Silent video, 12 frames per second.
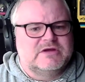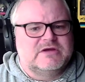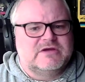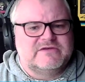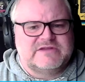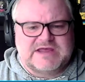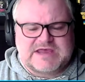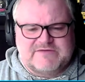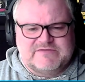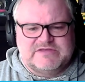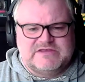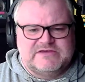He's like
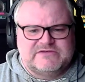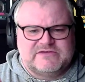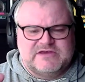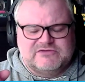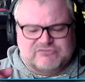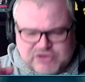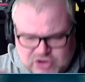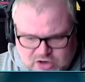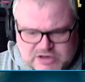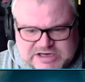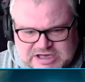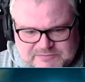having these, he's
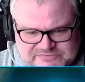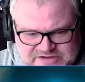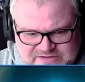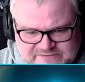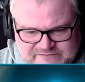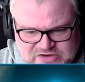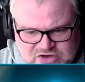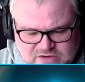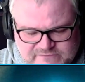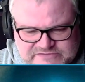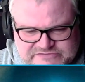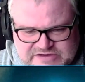recording himself having
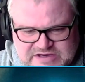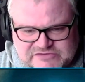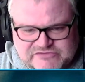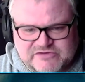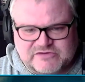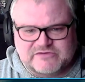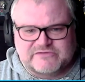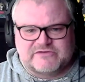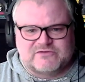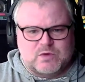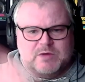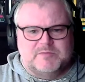conversations as
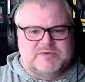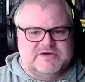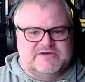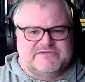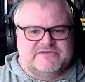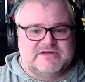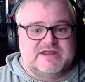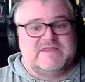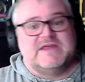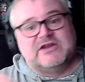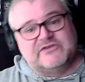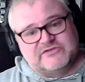one person and
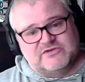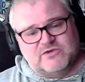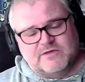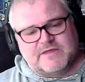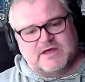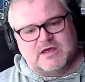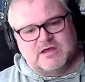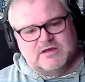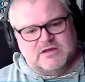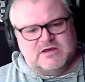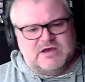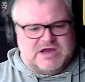then as another,
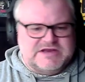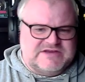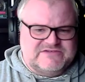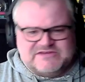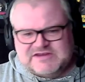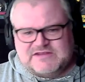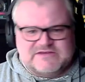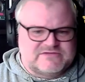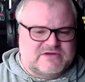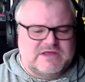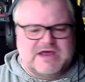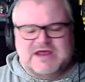and you see this
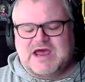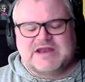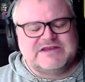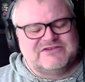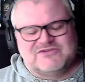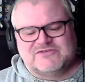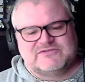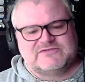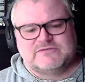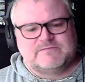all, and it just,